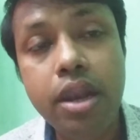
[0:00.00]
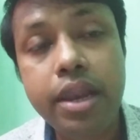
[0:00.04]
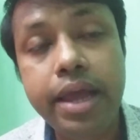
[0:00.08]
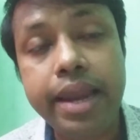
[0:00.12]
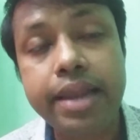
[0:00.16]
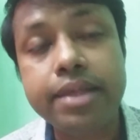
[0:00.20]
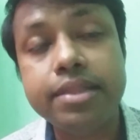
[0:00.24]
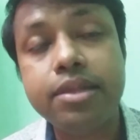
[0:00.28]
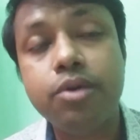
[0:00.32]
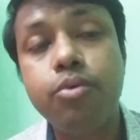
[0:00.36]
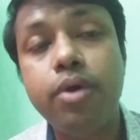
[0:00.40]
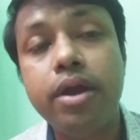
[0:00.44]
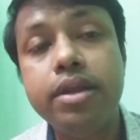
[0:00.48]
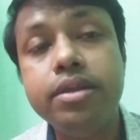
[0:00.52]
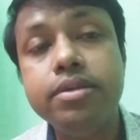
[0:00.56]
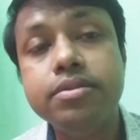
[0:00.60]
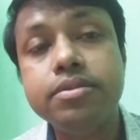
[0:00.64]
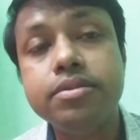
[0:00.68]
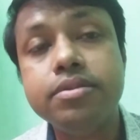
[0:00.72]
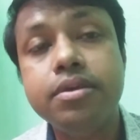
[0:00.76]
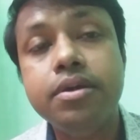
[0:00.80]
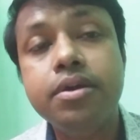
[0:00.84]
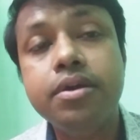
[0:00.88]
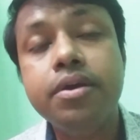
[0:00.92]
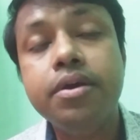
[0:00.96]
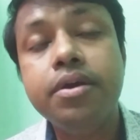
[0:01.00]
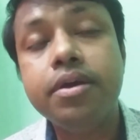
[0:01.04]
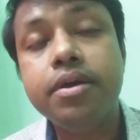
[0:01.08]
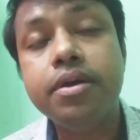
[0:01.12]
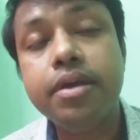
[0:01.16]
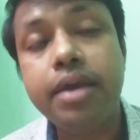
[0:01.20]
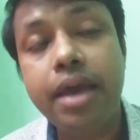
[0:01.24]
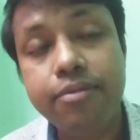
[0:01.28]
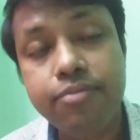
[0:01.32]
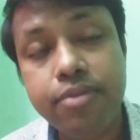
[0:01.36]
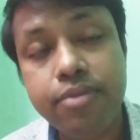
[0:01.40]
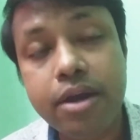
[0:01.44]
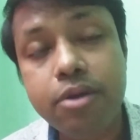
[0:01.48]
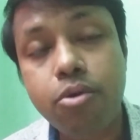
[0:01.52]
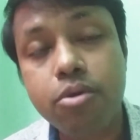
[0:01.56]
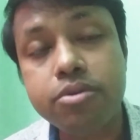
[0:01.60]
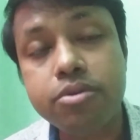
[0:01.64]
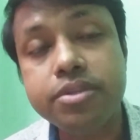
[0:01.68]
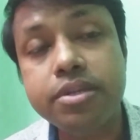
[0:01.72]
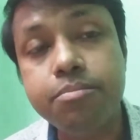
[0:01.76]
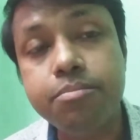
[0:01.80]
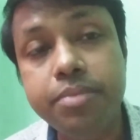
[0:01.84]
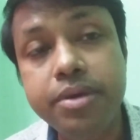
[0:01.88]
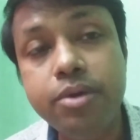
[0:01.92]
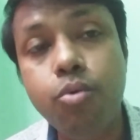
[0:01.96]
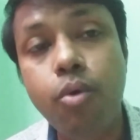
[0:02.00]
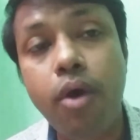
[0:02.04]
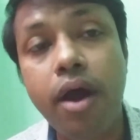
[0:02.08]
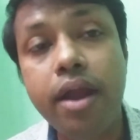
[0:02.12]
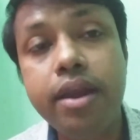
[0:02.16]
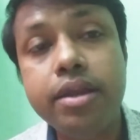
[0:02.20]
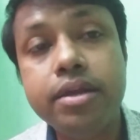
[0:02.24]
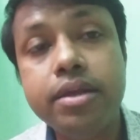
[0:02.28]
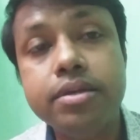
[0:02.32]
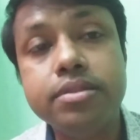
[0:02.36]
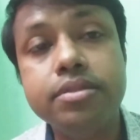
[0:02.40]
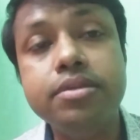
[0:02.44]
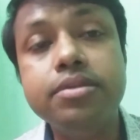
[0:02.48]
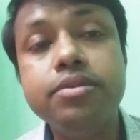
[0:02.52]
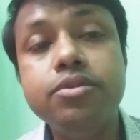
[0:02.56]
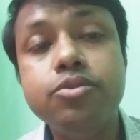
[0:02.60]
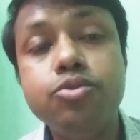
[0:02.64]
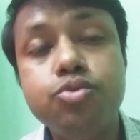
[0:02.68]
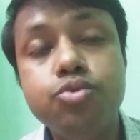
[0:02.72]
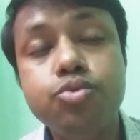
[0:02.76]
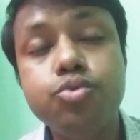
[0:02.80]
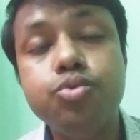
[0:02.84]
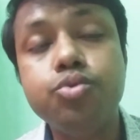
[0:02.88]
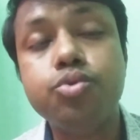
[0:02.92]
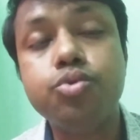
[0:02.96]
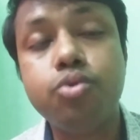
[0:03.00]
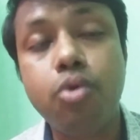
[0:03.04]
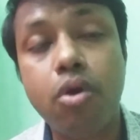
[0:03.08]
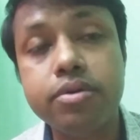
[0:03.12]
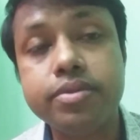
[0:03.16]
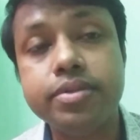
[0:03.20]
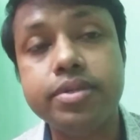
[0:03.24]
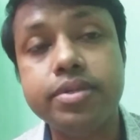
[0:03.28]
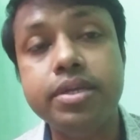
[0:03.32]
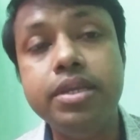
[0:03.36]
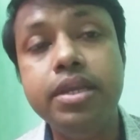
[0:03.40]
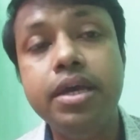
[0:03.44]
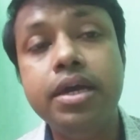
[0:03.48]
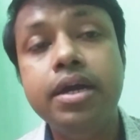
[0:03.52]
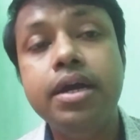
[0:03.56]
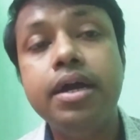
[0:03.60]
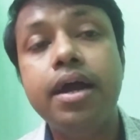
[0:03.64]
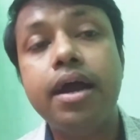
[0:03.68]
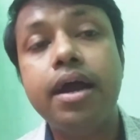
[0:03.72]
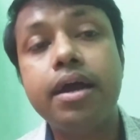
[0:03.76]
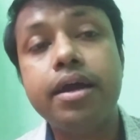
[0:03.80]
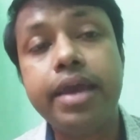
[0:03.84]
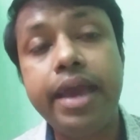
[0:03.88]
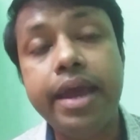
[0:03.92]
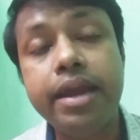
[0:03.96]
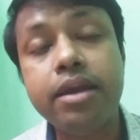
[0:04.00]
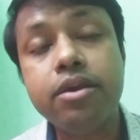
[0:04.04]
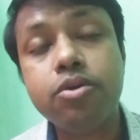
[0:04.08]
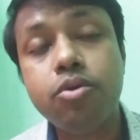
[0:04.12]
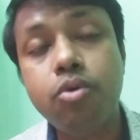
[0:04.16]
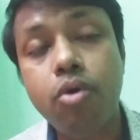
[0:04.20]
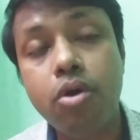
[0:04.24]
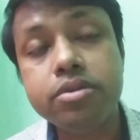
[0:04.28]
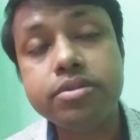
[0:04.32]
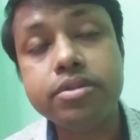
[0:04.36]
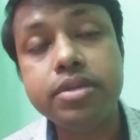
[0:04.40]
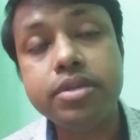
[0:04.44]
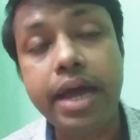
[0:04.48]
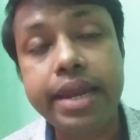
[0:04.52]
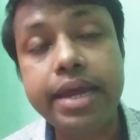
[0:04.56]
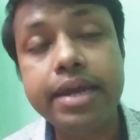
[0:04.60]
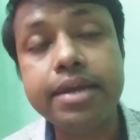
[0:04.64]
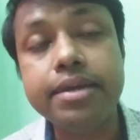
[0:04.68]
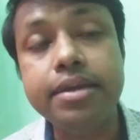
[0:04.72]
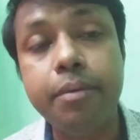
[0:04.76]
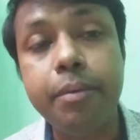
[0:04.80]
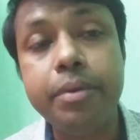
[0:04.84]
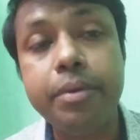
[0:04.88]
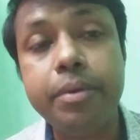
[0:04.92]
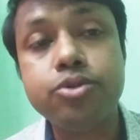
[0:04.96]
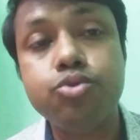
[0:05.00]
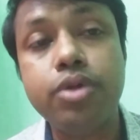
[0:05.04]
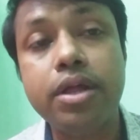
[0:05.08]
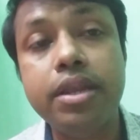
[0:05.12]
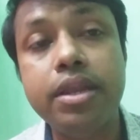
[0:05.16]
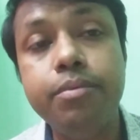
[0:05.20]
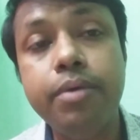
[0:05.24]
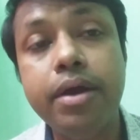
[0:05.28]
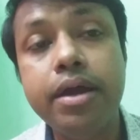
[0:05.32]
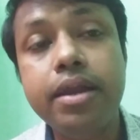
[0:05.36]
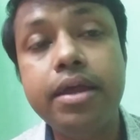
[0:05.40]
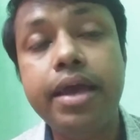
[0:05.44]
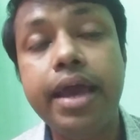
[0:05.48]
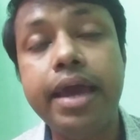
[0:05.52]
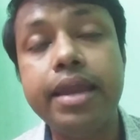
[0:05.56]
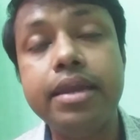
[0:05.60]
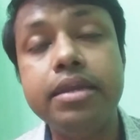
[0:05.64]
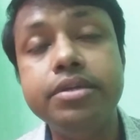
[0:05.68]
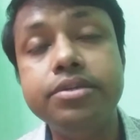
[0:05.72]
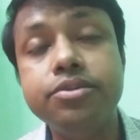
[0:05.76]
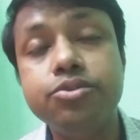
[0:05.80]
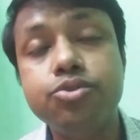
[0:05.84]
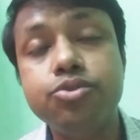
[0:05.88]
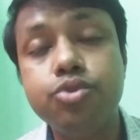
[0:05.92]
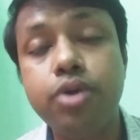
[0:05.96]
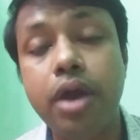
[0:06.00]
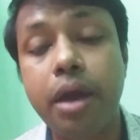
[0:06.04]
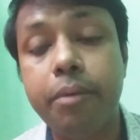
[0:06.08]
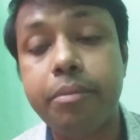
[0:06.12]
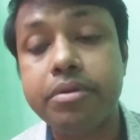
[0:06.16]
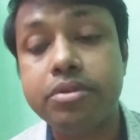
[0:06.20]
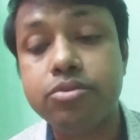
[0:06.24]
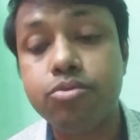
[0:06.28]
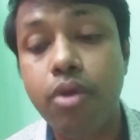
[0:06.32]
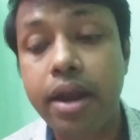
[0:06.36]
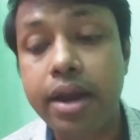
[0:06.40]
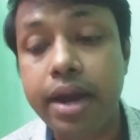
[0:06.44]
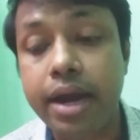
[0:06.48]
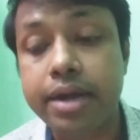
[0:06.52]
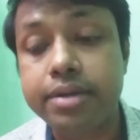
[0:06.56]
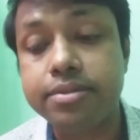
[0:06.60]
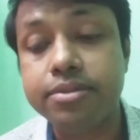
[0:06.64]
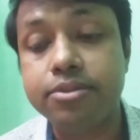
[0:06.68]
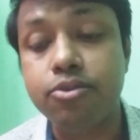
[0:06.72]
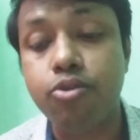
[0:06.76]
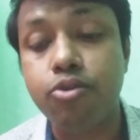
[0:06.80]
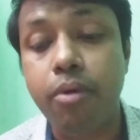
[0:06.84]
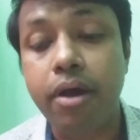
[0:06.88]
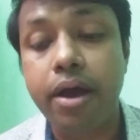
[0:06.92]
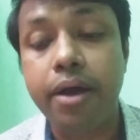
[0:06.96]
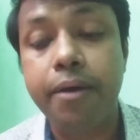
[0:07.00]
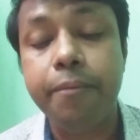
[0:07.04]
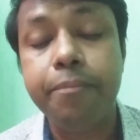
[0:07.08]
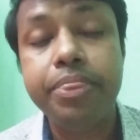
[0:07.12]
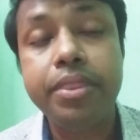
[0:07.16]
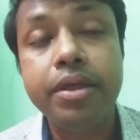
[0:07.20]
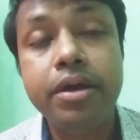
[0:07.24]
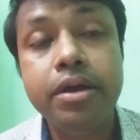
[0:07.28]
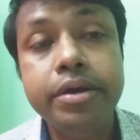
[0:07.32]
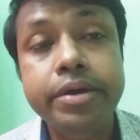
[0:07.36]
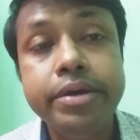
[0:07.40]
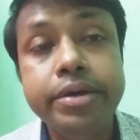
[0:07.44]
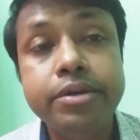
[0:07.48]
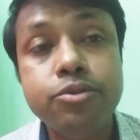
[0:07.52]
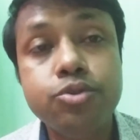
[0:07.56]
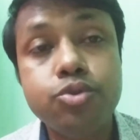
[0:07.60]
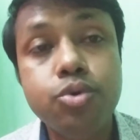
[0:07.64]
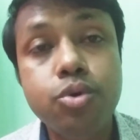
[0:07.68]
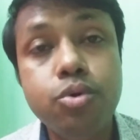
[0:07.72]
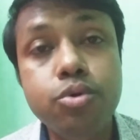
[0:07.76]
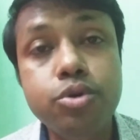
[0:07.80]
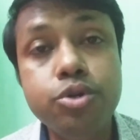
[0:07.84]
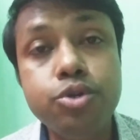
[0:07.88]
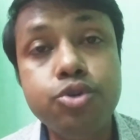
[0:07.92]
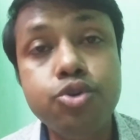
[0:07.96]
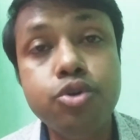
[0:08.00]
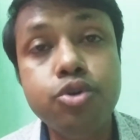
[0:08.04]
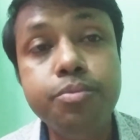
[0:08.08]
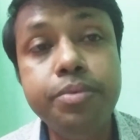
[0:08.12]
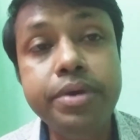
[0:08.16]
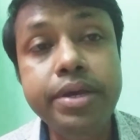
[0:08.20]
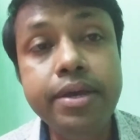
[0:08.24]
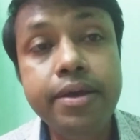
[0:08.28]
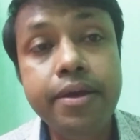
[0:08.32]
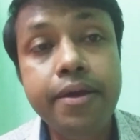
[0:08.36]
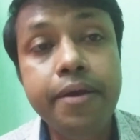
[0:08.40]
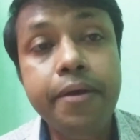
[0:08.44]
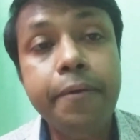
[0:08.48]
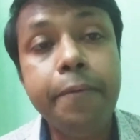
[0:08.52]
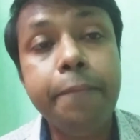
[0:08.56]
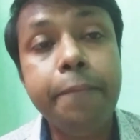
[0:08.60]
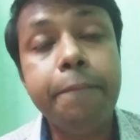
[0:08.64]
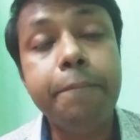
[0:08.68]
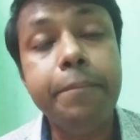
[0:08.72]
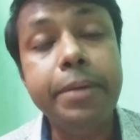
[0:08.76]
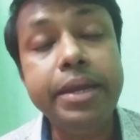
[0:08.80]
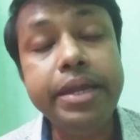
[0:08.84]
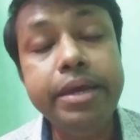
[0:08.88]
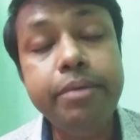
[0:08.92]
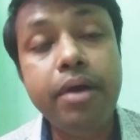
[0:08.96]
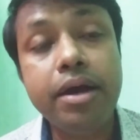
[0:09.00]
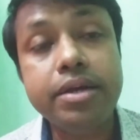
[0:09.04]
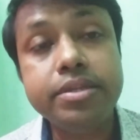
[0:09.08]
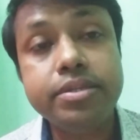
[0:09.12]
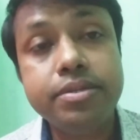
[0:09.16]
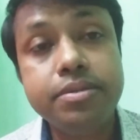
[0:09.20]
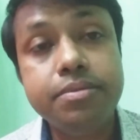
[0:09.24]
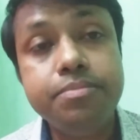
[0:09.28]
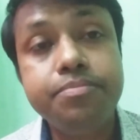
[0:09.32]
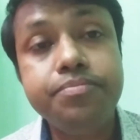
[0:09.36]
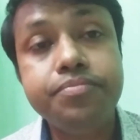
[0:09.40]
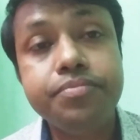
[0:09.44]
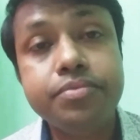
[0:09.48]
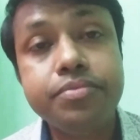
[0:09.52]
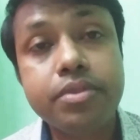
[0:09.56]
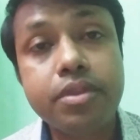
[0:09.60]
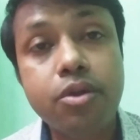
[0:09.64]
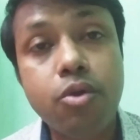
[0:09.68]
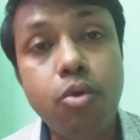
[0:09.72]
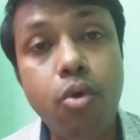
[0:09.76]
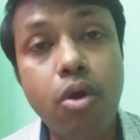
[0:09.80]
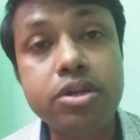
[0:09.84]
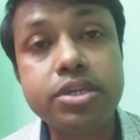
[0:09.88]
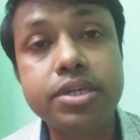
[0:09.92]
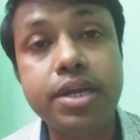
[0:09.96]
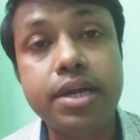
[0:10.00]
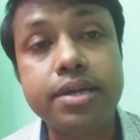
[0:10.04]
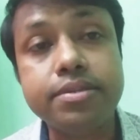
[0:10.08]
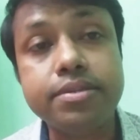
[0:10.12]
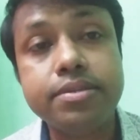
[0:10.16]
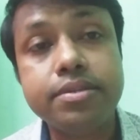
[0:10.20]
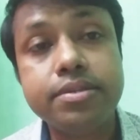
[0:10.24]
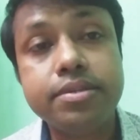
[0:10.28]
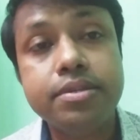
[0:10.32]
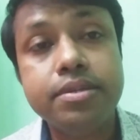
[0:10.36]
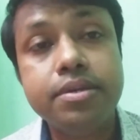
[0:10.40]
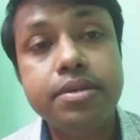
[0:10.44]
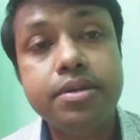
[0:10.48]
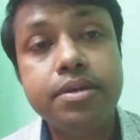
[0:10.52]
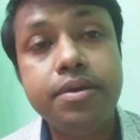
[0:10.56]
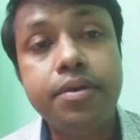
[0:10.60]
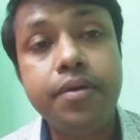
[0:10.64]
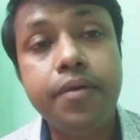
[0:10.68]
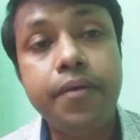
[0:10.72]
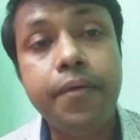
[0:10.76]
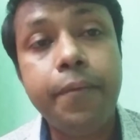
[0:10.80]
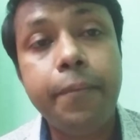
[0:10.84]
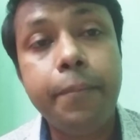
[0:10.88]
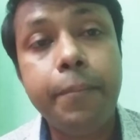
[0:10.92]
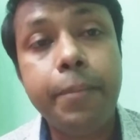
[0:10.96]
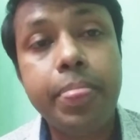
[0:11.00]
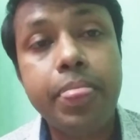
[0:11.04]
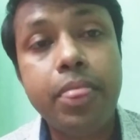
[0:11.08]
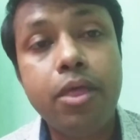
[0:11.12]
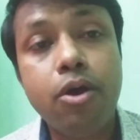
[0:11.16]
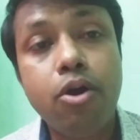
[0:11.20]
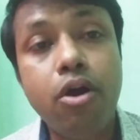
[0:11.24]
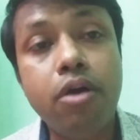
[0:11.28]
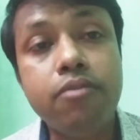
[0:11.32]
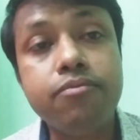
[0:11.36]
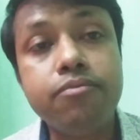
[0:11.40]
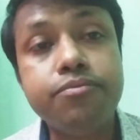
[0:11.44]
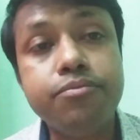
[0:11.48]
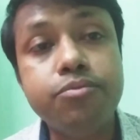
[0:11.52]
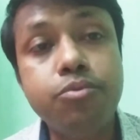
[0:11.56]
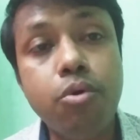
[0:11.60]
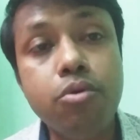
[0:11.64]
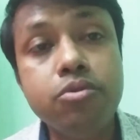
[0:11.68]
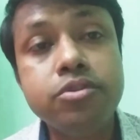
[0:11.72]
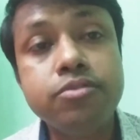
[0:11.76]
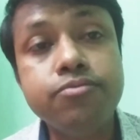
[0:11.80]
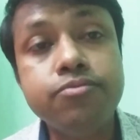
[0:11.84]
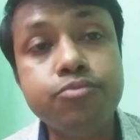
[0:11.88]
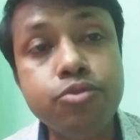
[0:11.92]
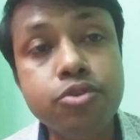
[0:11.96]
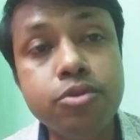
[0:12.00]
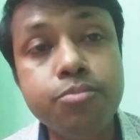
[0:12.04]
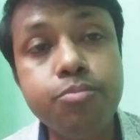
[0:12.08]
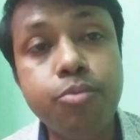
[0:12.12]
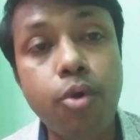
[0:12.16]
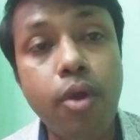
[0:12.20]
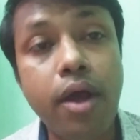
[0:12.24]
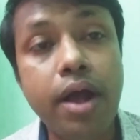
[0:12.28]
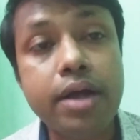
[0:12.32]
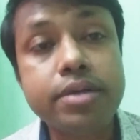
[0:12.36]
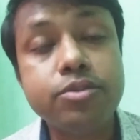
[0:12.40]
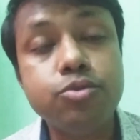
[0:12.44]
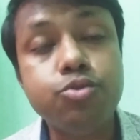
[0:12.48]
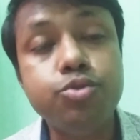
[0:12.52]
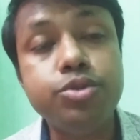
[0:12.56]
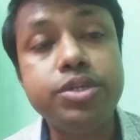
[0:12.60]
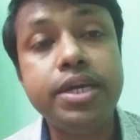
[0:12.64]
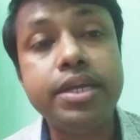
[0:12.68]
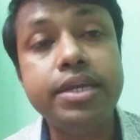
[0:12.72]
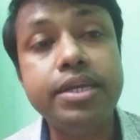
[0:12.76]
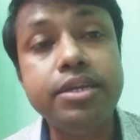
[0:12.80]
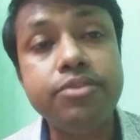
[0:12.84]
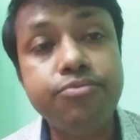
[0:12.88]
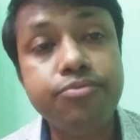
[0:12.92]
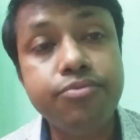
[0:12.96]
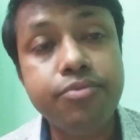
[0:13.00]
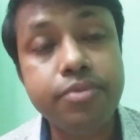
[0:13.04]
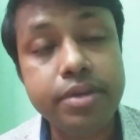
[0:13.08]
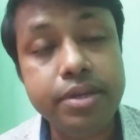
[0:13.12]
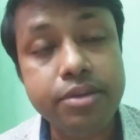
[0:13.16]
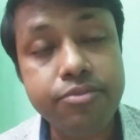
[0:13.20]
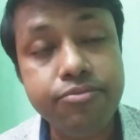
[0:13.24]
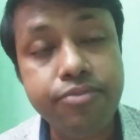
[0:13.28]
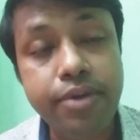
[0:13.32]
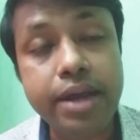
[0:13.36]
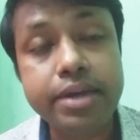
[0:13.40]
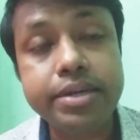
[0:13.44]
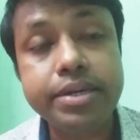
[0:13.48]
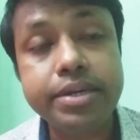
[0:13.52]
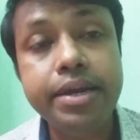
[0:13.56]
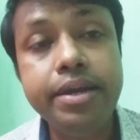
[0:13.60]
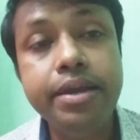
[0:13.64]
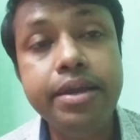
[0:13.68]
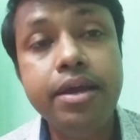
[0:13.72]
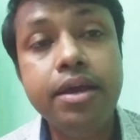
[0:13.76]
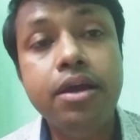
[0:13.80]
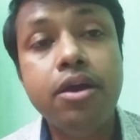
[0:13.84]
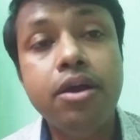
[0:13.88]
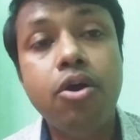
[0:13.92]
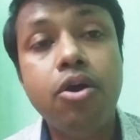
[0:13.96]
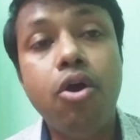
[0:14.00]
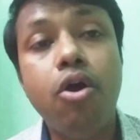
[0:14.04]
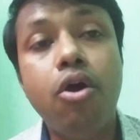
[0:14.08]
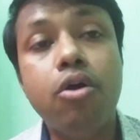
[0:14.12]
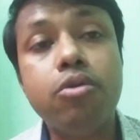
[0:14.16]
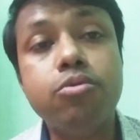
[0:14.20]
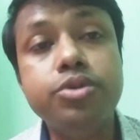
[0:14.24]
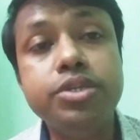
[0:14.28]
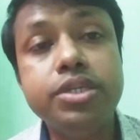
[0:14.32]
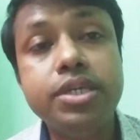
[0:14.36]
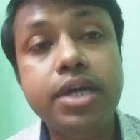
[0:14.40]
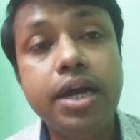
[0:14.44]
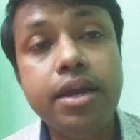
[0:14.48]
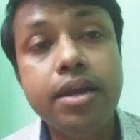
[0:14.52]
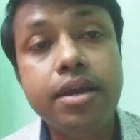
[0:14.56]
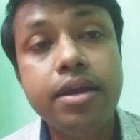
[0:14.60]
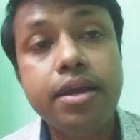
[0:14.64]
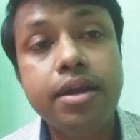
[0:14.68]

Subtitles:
another one is aflatoxin B1. These two toxins can cause direct damage to the liver and leads to hepatocellular carcinoma. So we should be very much cautious of those food products which are infected or which are